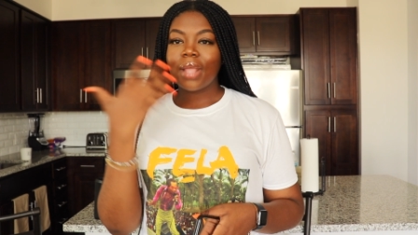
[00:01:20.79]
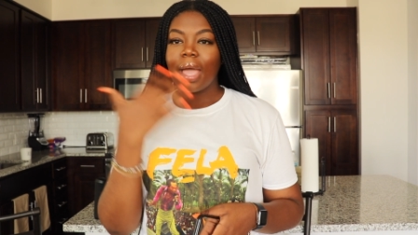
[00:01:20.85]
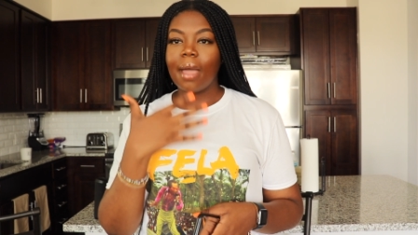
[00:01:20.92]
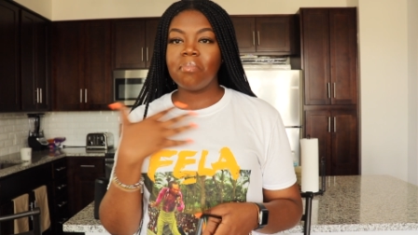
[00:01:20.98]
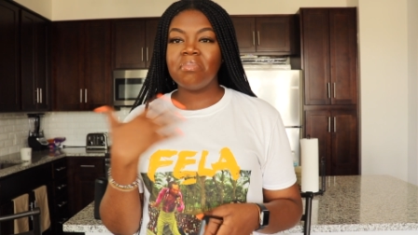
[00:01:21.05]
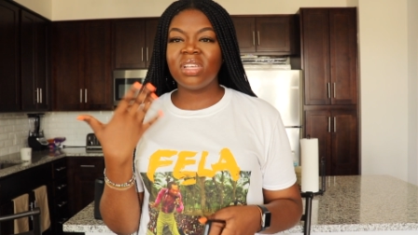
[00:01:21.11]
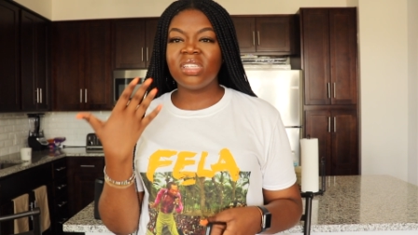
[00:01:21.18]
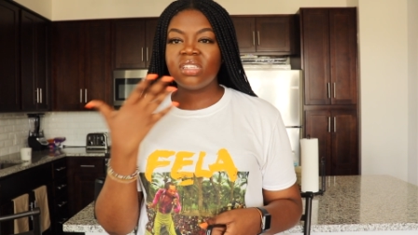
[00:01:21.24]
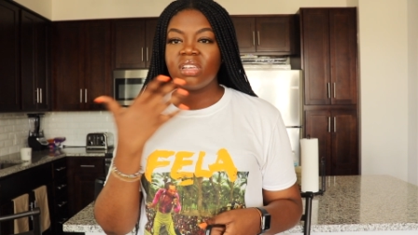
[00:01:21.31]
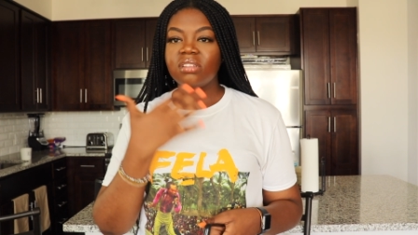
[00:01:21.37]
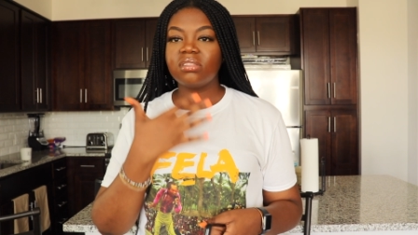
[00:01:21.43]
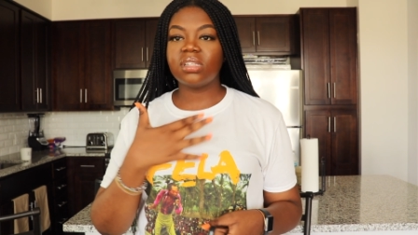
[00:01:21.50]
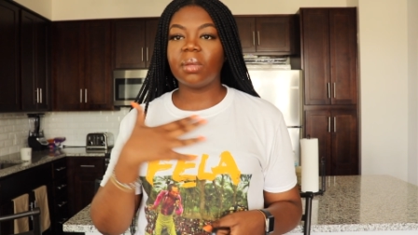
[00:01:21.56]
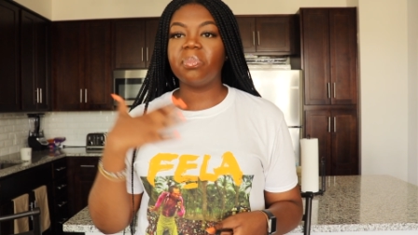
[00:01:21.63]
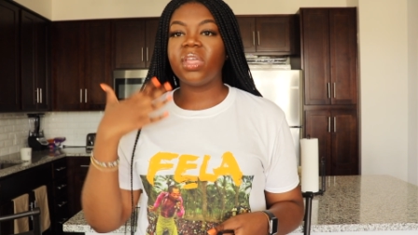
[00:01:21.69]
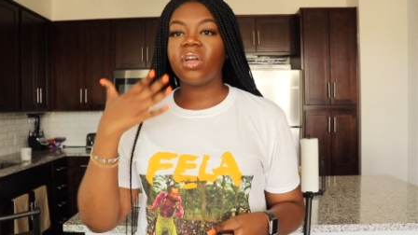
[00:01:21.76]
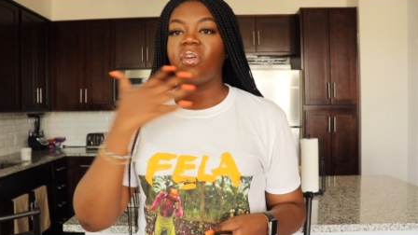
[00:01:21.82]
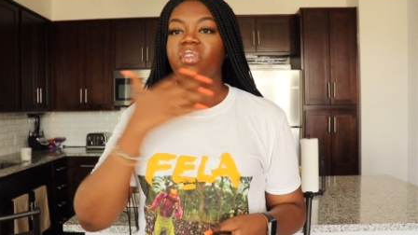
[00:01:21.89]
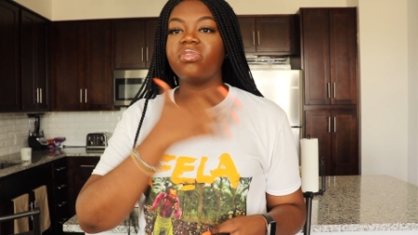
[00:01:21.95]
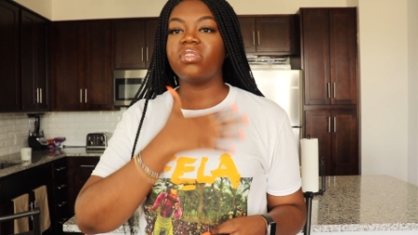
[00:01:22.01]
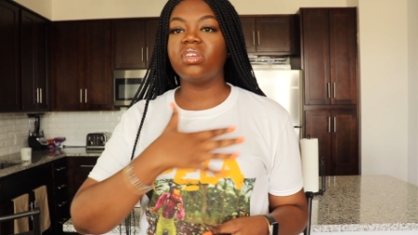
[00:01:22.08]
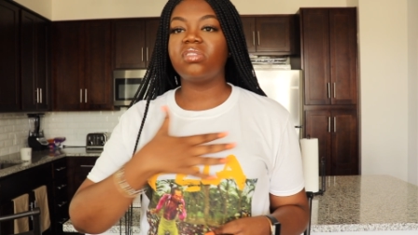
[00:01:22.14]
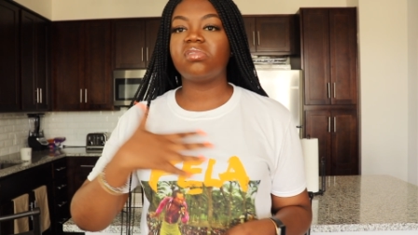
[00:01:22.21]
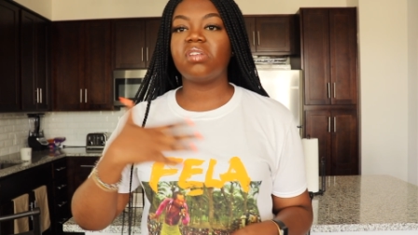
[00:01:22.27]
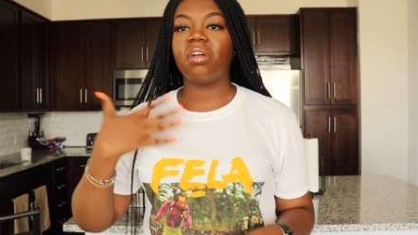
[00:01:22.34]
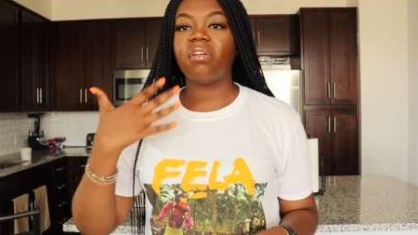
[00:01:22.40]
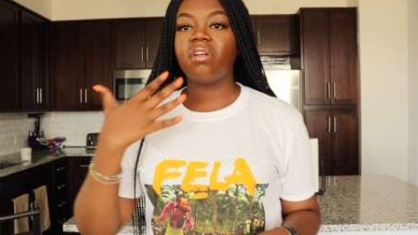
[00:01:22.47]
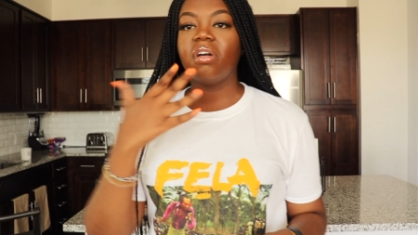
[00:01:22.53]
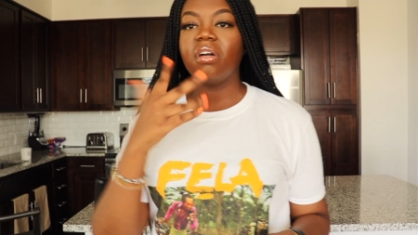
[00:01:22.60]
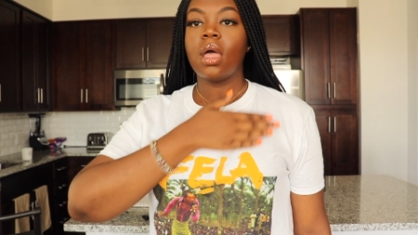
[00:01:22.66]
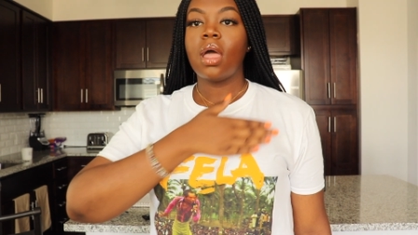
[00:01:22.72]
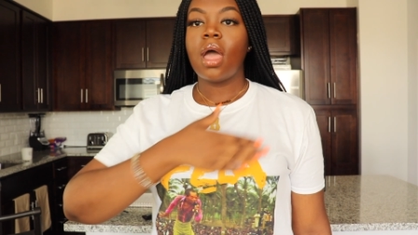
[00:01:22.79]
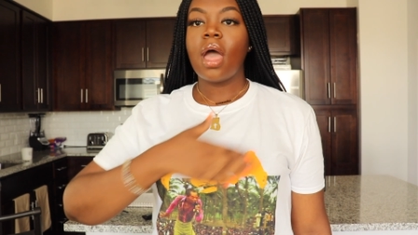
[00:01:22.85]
I'm missing something on this area.